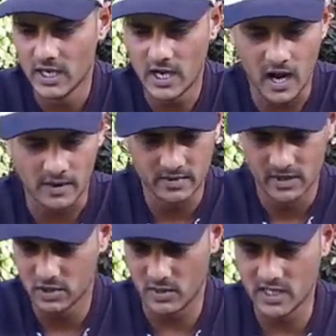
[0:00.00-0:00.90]
yeah,
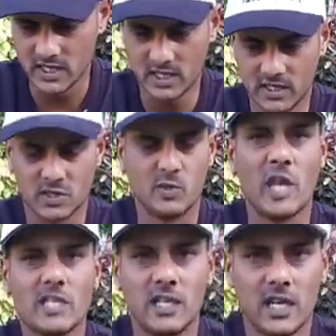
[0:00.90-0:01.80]
so basically this
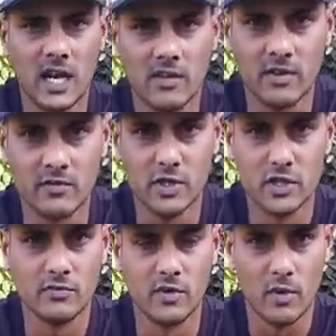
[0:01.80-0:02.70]
bait's gonna cover
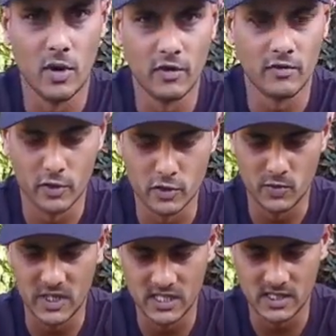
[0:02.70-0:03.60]
fishing for both of those
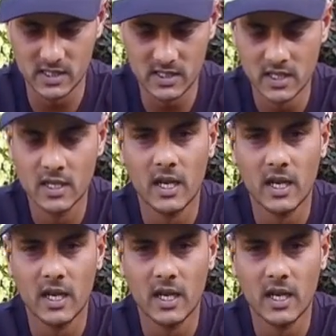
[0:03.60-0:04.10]
species.